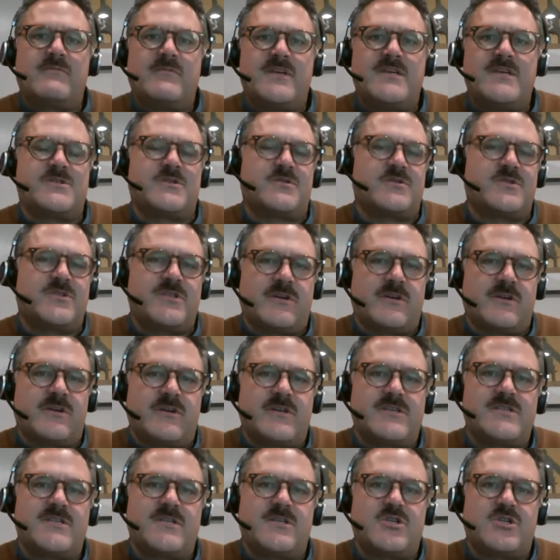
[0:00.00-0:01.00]
These are
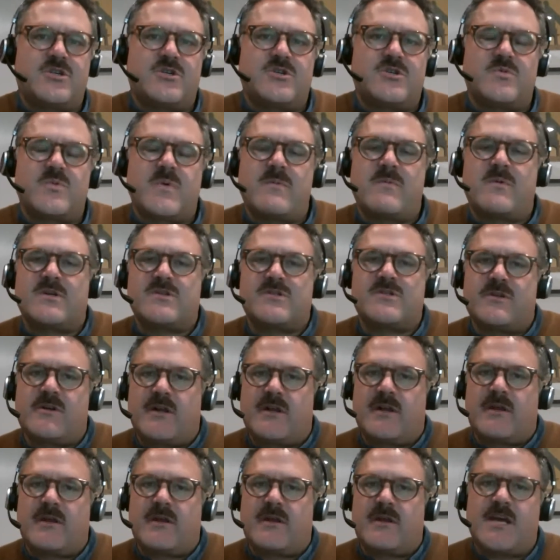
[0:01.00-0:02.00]
serious issues. We want you
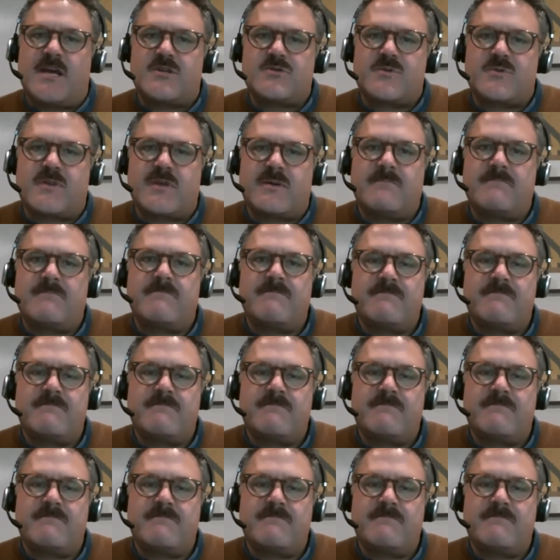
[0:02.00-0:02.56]
to engage with them.